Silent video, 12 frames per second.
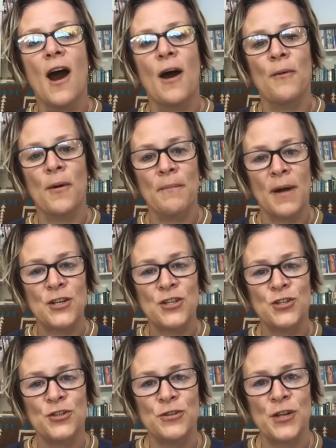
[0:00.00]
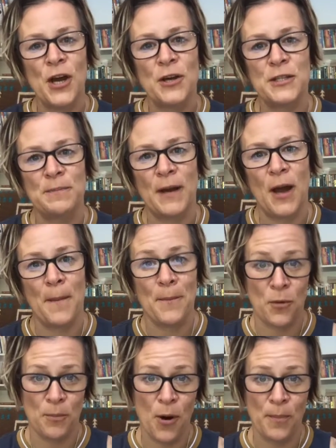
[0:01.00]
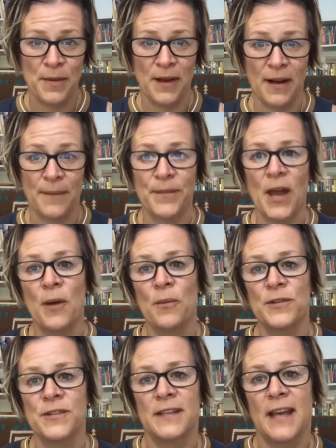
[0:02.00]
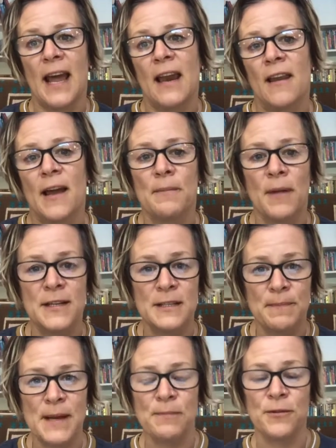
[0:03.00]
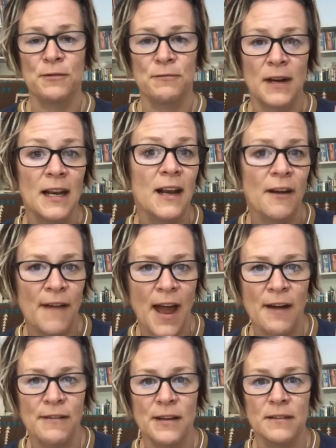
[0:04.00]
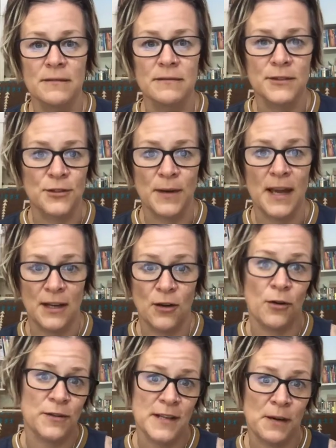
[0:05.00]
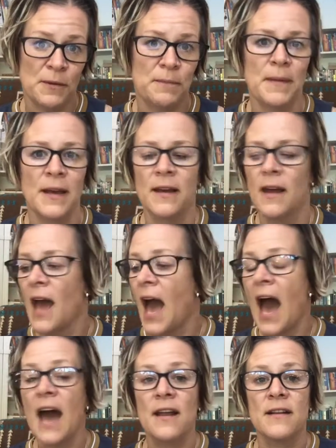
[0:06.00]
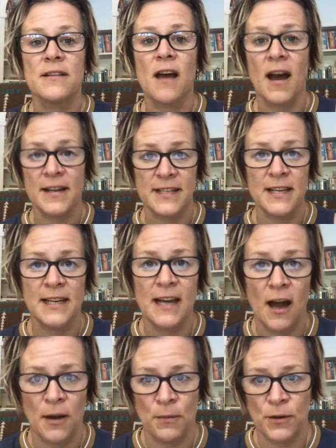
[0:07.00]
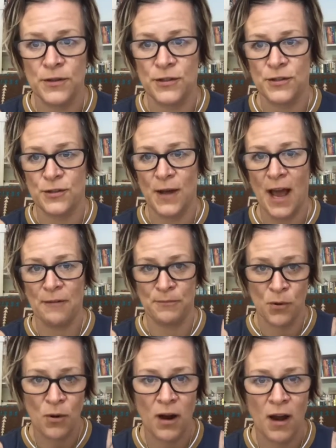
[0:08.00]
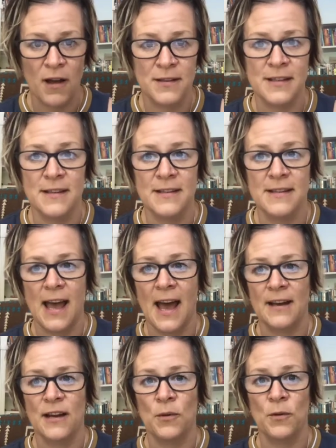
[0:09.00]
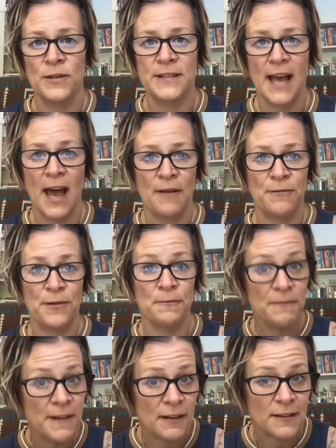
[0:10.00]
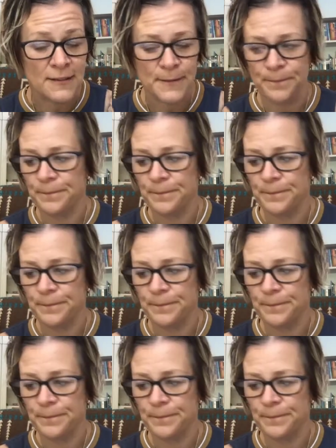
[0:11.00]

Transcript: I want my studio to become more popular. I want to get like-minded people that really love aerial to get in contact with me. And ideally, I want to have more classes and I want to have them filled.